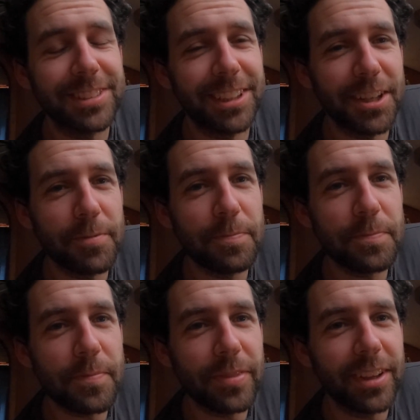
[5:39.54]

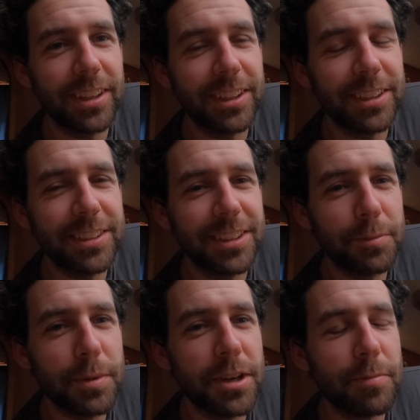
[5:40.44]
it's
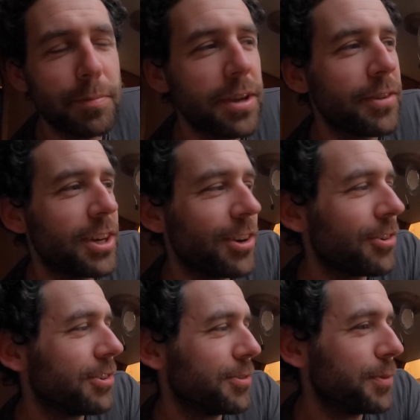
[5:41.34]
been a bit of a
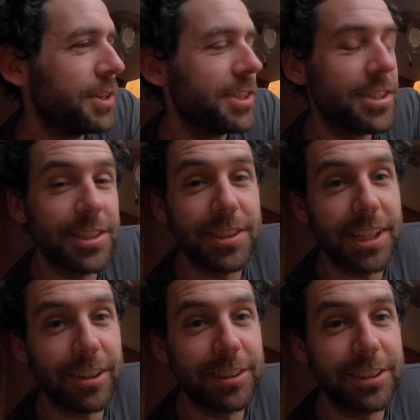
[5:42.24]
long-winded
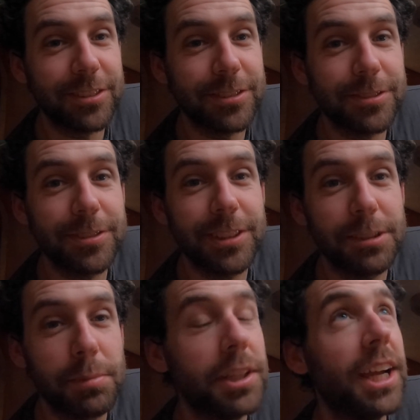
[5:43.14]
narrative with
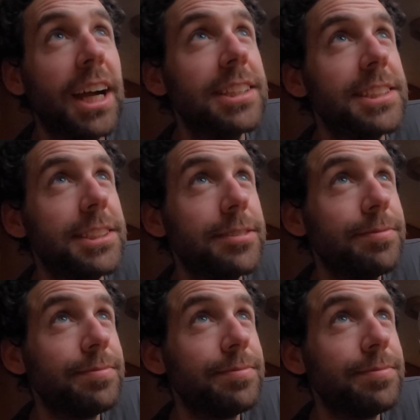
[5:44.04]
these bloody hatches.